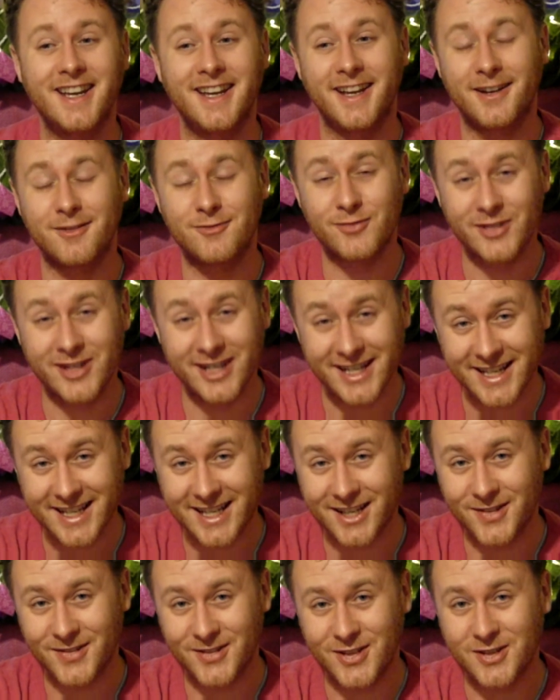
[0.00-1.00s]
It really
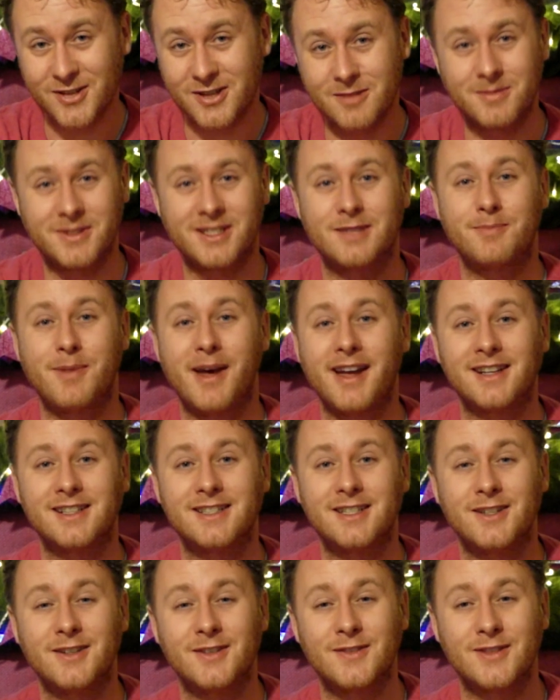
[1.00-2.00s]
gives you the
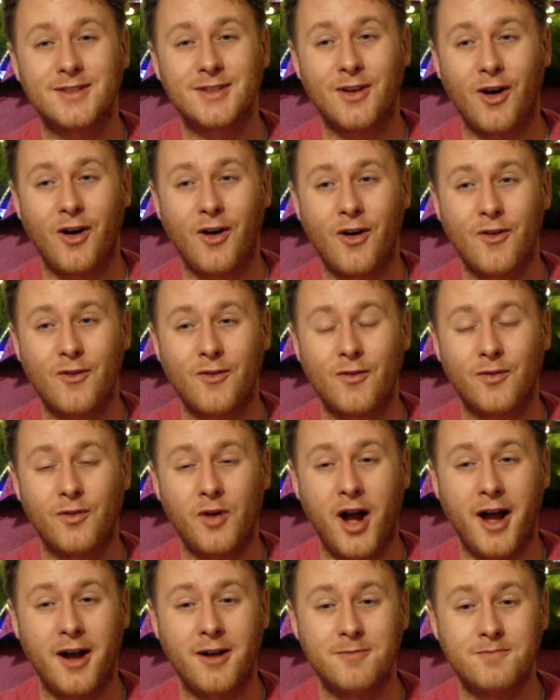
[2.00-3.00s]
perspectives of
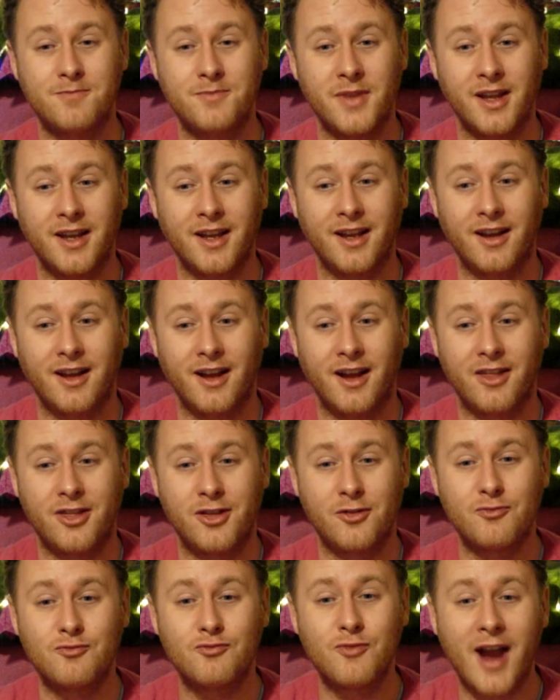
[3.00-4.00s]
the
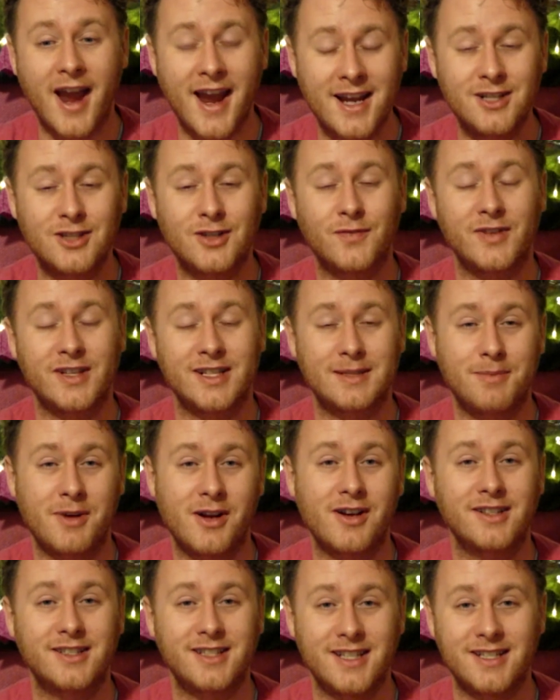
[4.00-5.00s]
range of
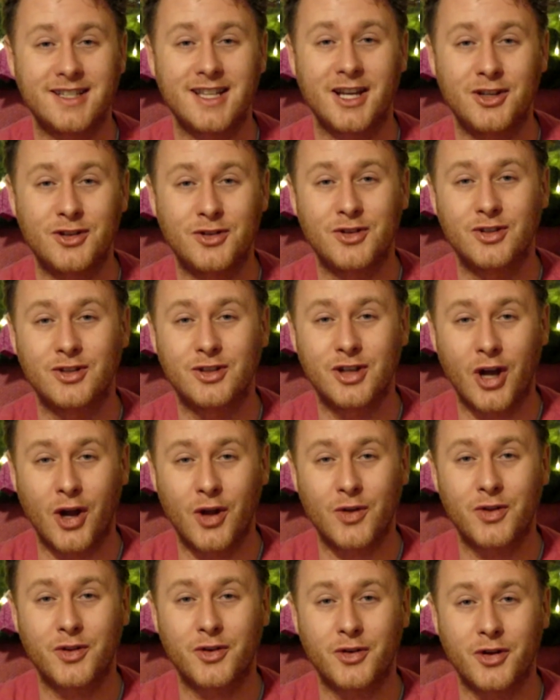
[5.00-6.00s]
experiences that you could go
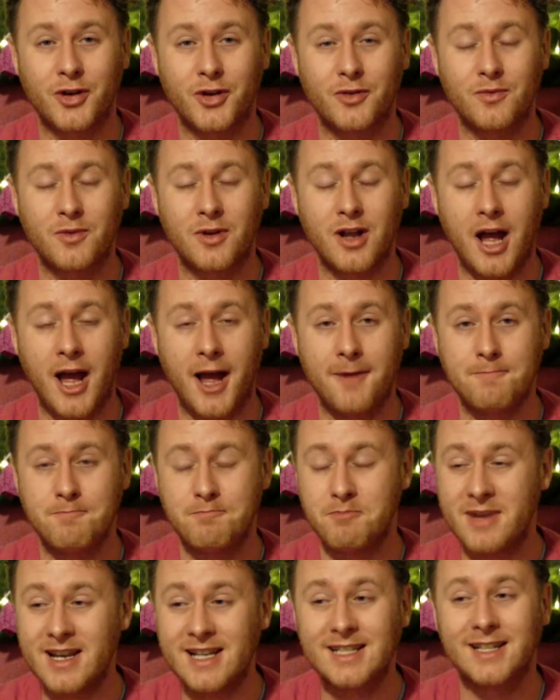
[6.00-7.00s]
through
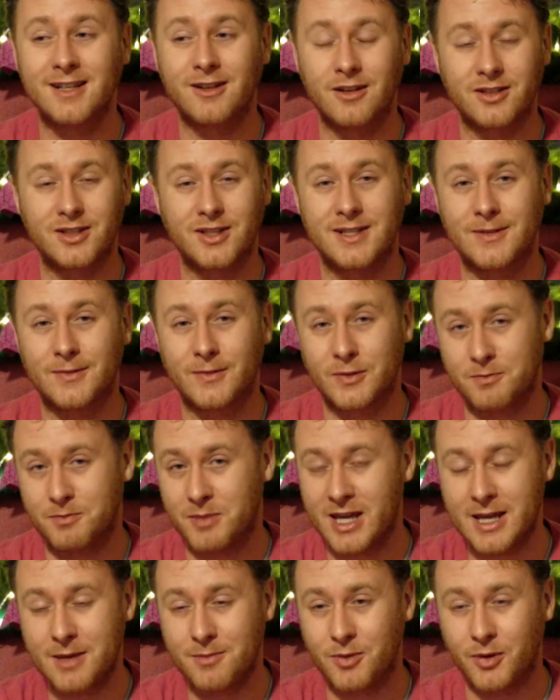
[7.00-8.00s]
meeting lots of different
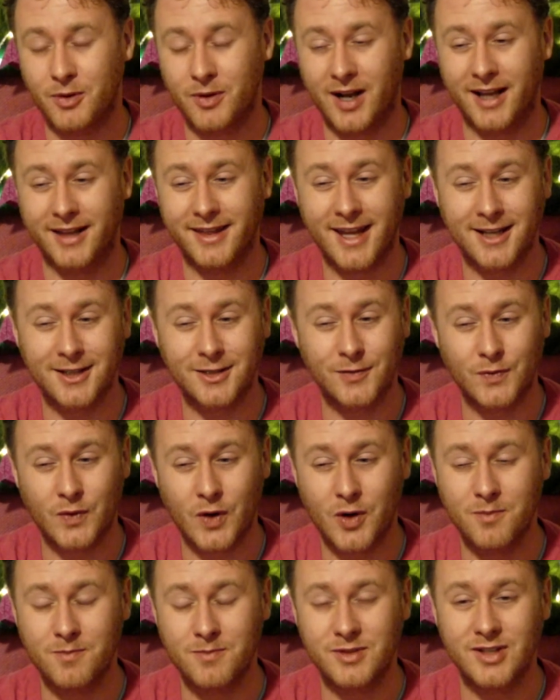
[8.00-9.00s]
people, and that's
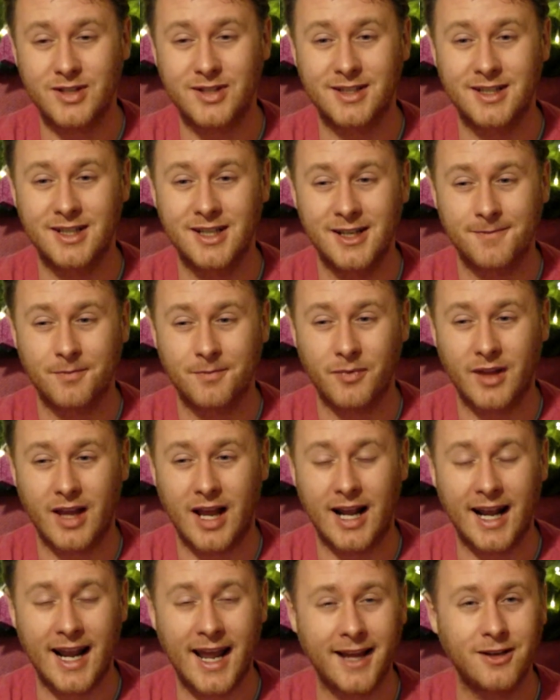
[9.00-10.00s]
from just a
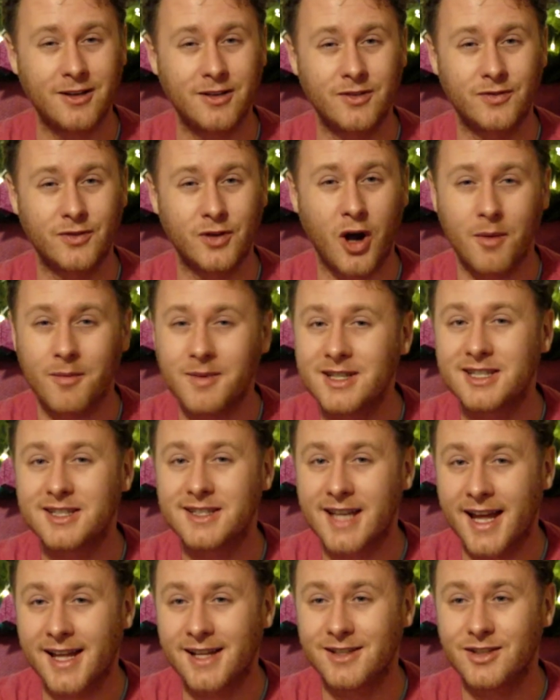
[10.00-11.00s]
lack of common
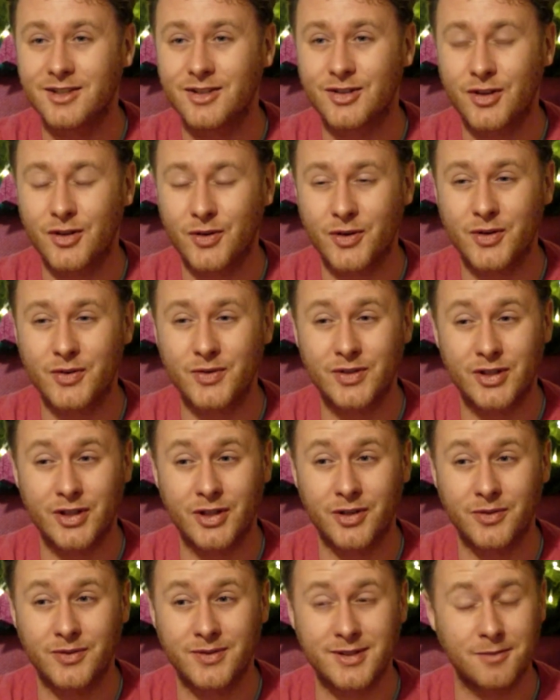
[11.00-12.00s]
sense through
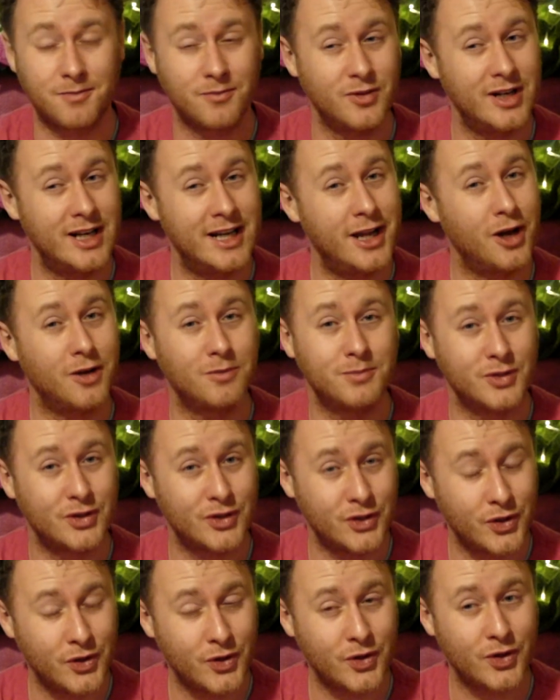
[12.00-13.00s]
to some really
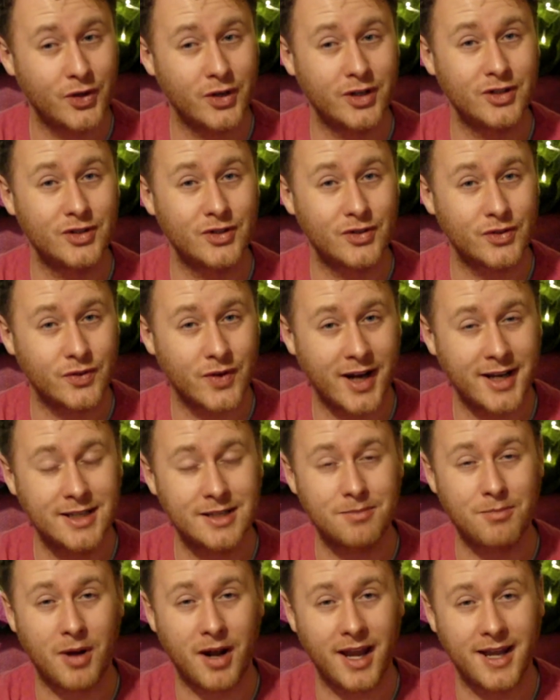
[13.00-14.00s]
obscure and strange
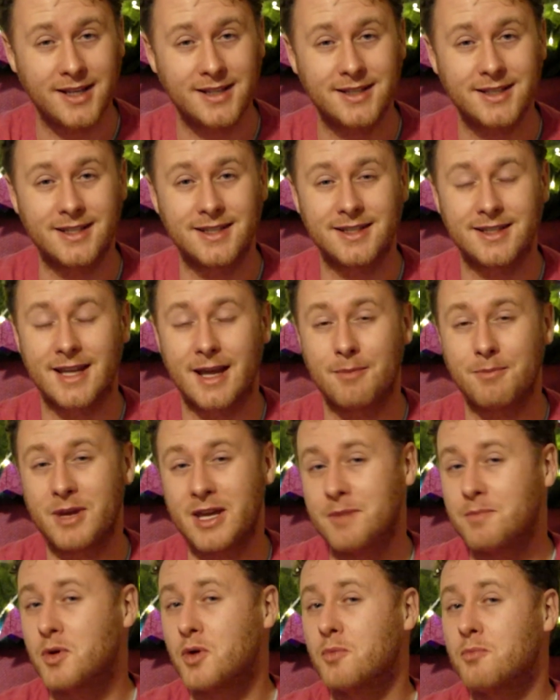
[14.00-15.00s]
places that
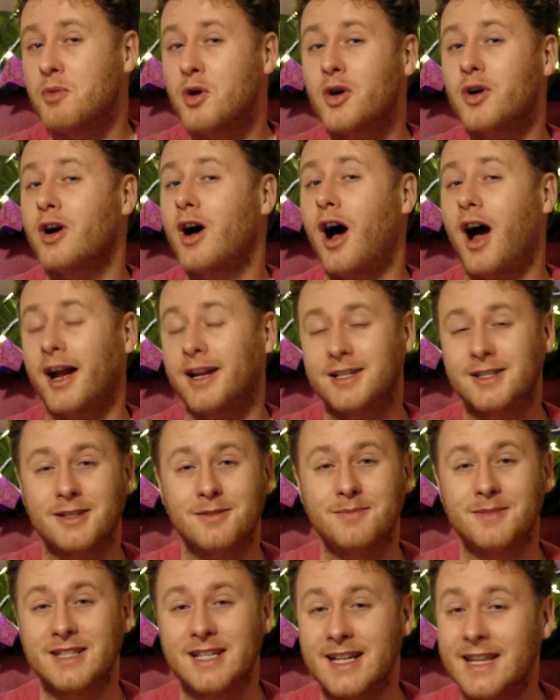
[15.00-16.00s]
people put
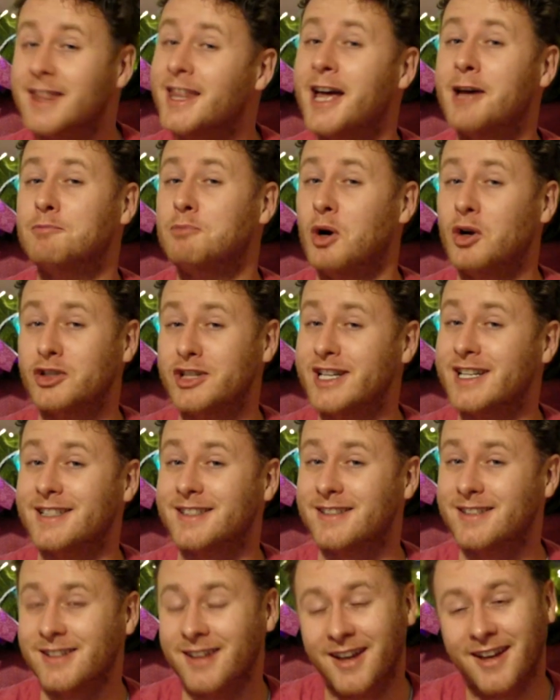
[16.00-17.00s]
items in their
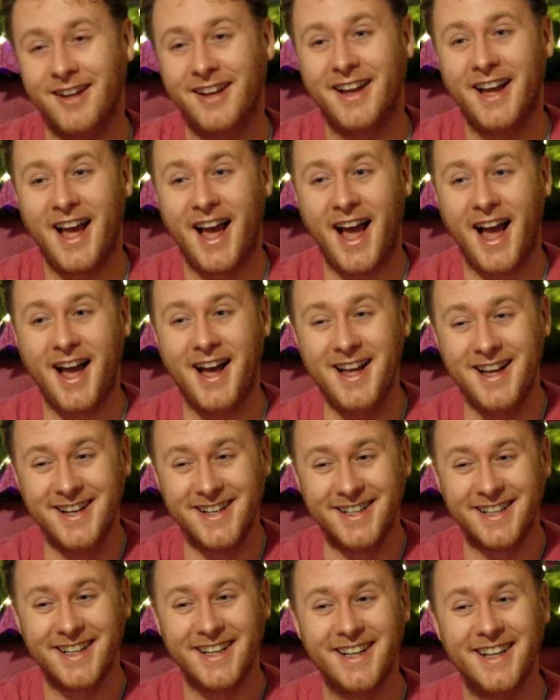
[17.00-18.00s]
bodies.
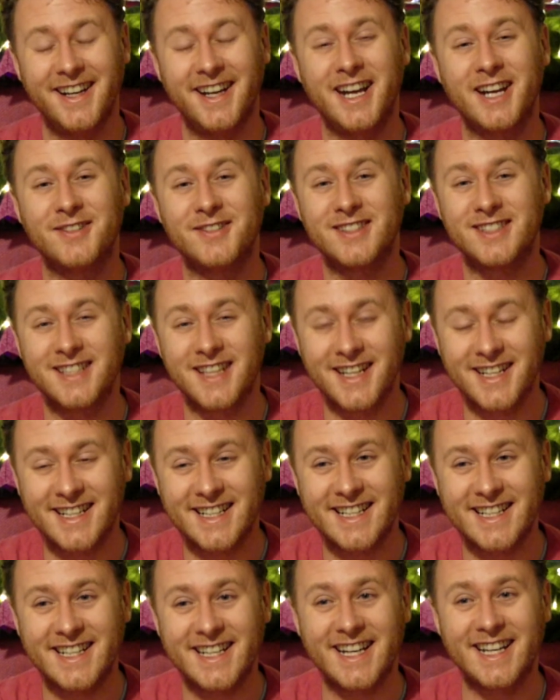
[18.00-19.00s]
It was
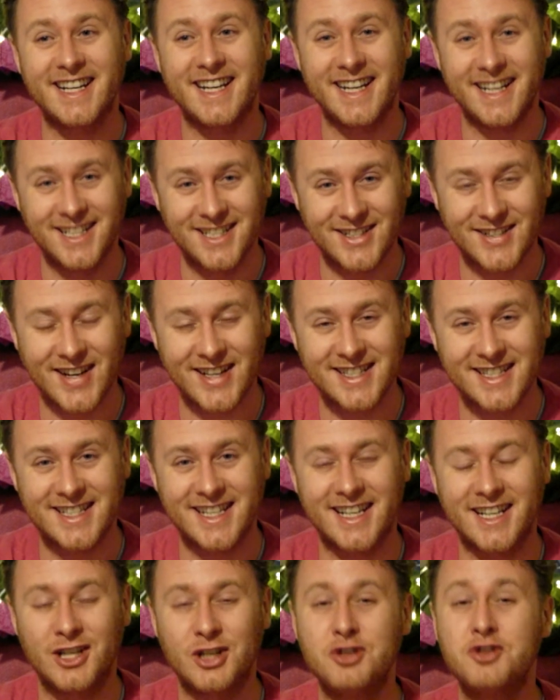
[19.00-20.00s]
certainly an interesting
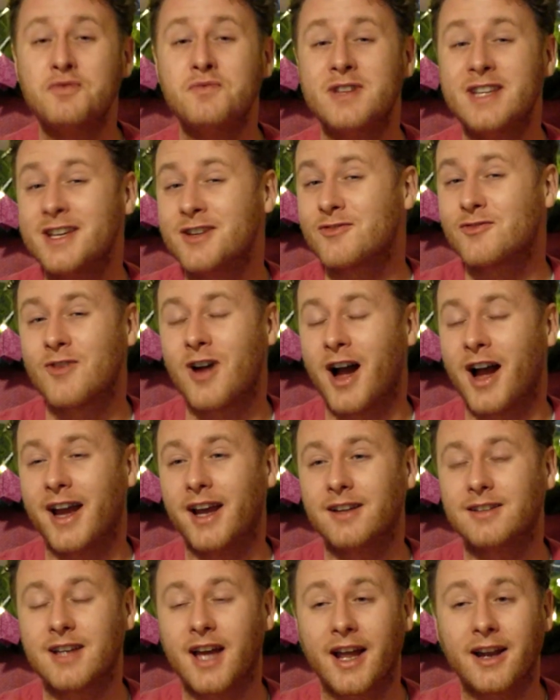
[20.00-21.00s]
and unique
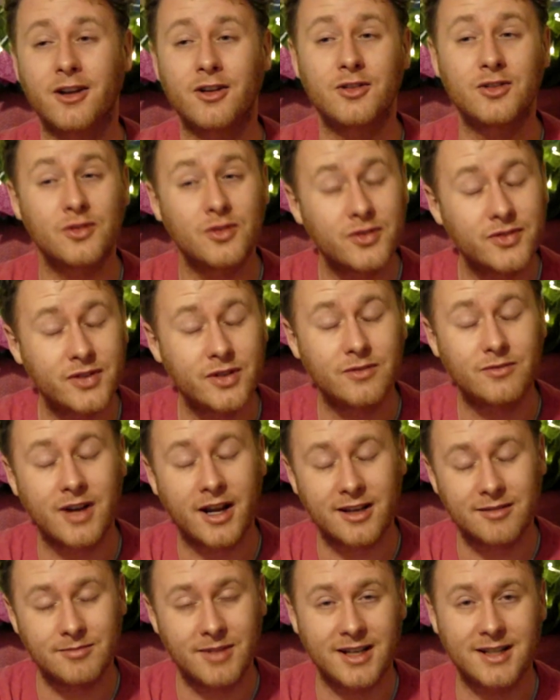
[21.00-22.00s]
ride, and I'd also
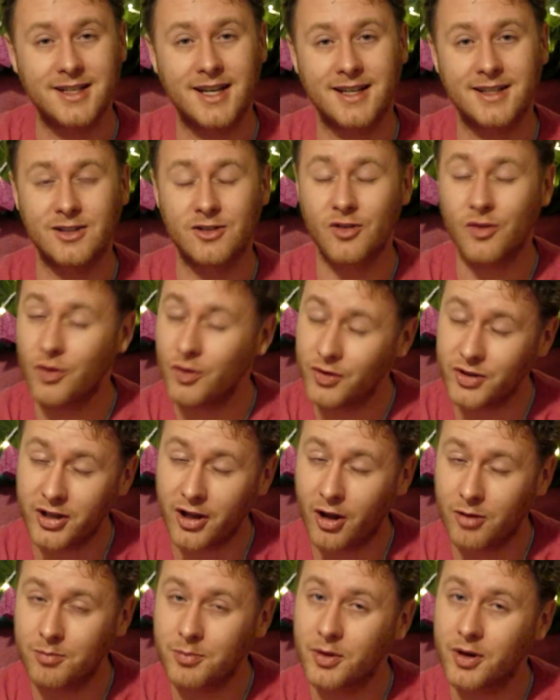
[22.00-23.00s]
recommend it as an
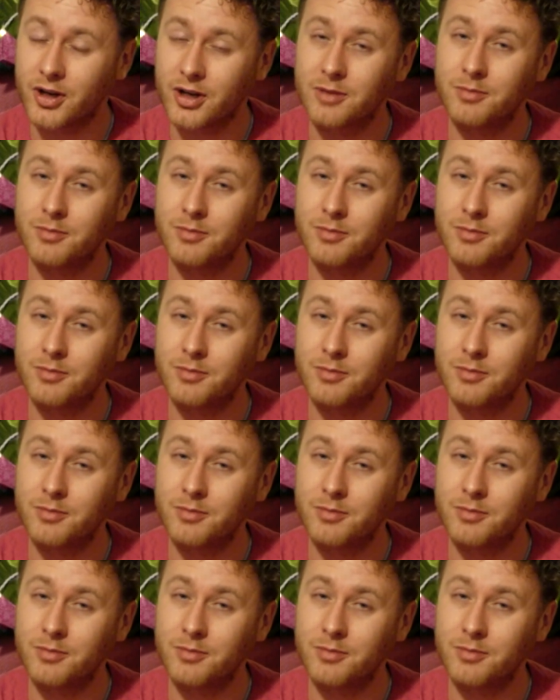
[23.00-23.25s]
audiobook